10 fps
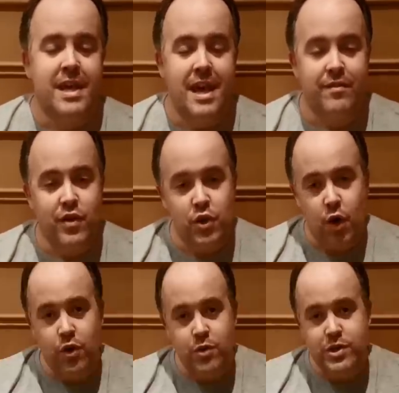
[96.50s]
If you're
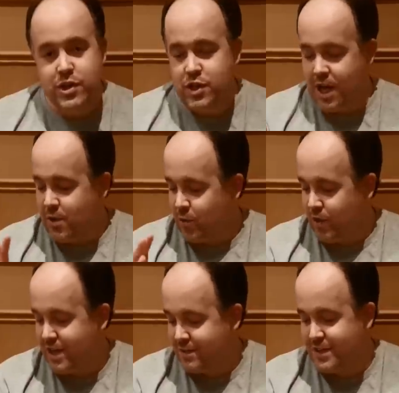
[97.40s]
not new to the channel,
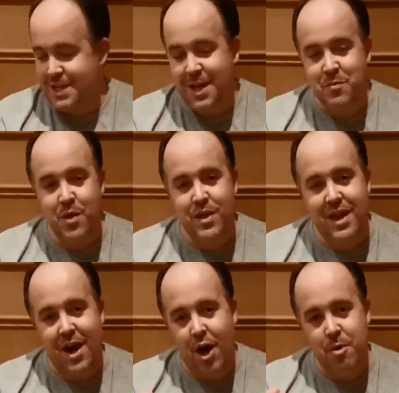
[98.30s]
thanks for sticking with it.
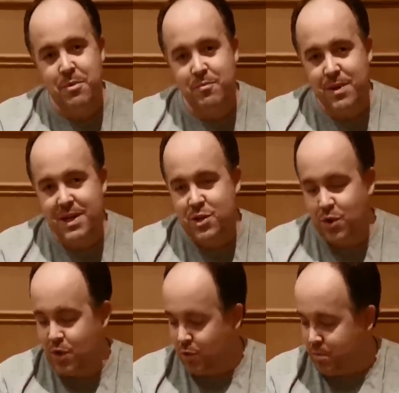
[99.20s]
I hope you've been
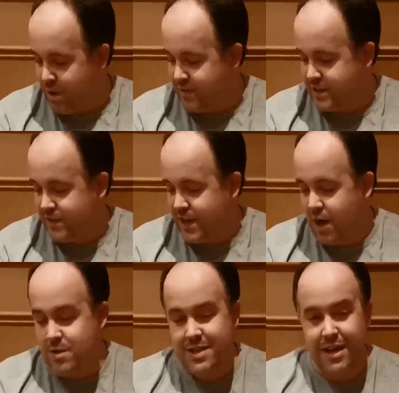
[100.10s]
enjoying all the previous
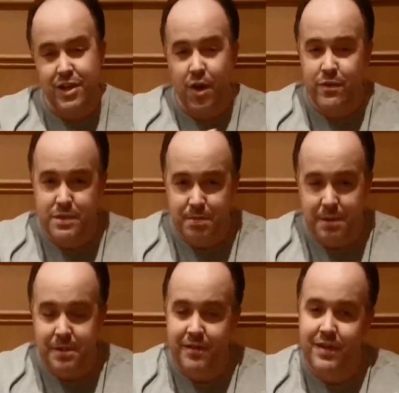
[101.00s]
videos. I know there's been a
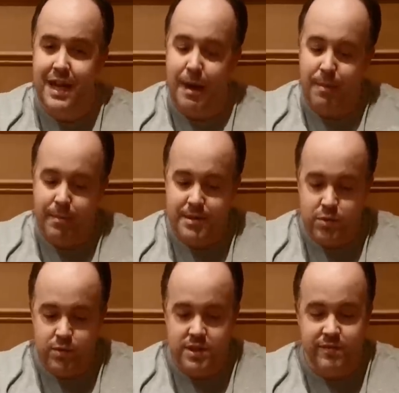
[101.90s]
bit of a gap up until
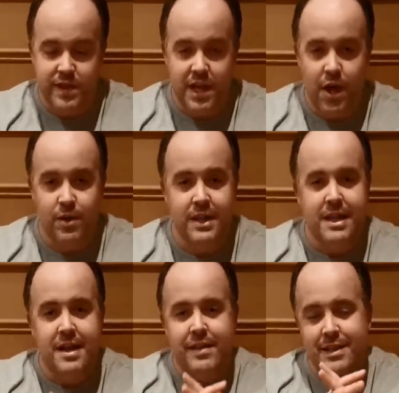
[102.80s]
this video.
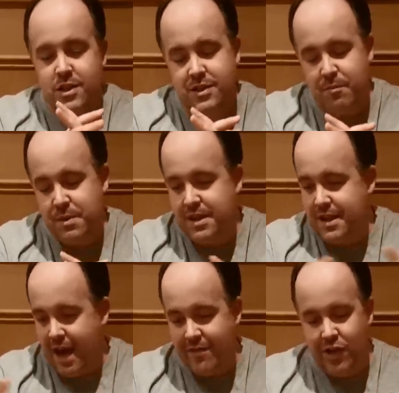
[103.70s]
That's because I've been
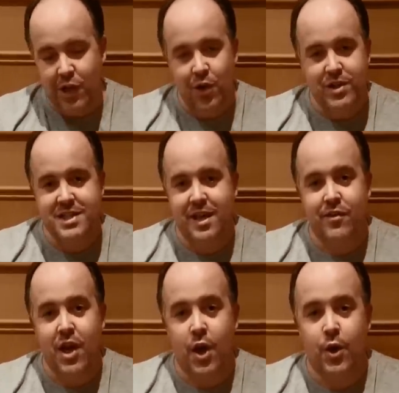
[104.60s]
having a lot of stuff
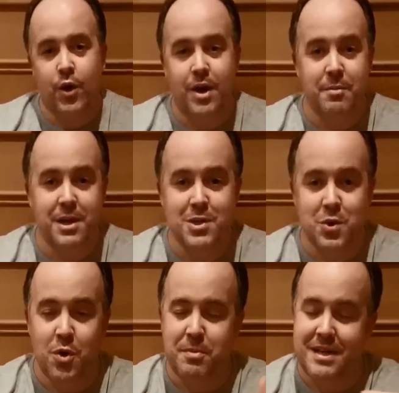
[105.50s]
going on, and I'm going to
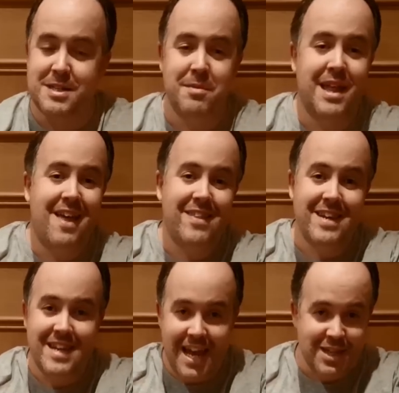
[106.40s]
talk about some of that in the
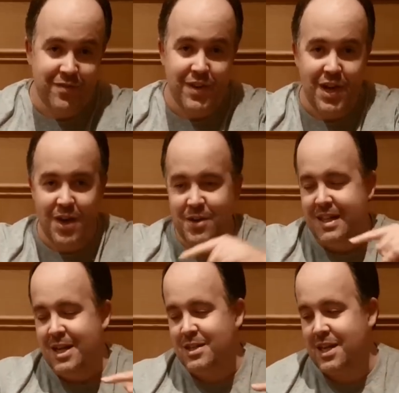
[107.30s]
next video
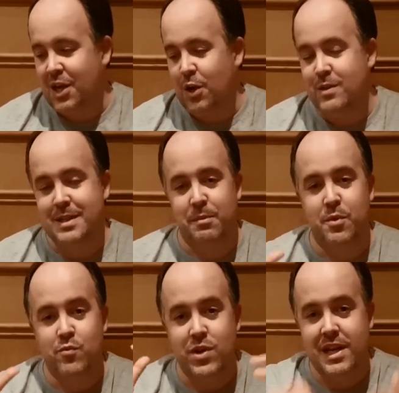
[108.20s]
because it includes
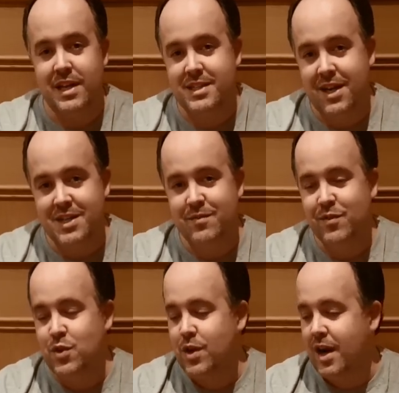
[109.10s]
something really exciting
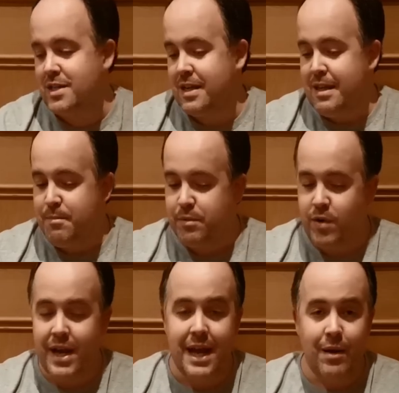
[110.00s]
for you guys. But
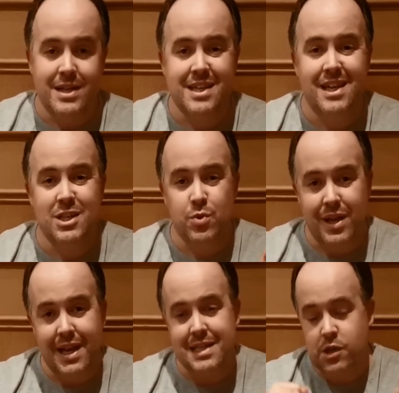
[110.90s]
right now, let's get into
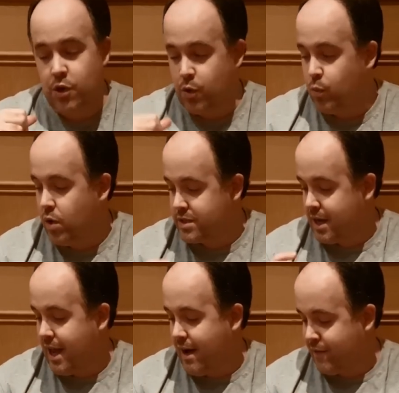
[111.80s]
it. Let's look at what
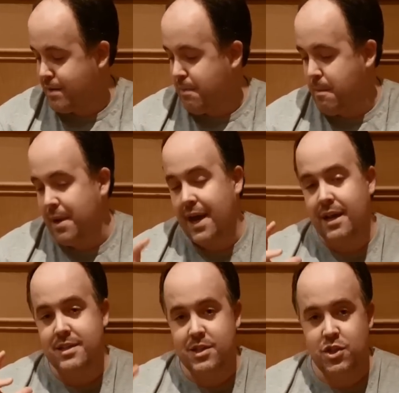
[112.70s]
I have in my
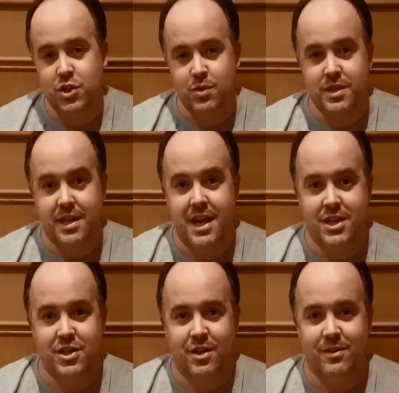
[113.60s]
bag to shoot an air
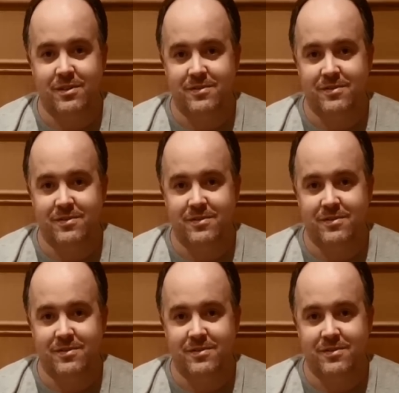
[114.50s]
show.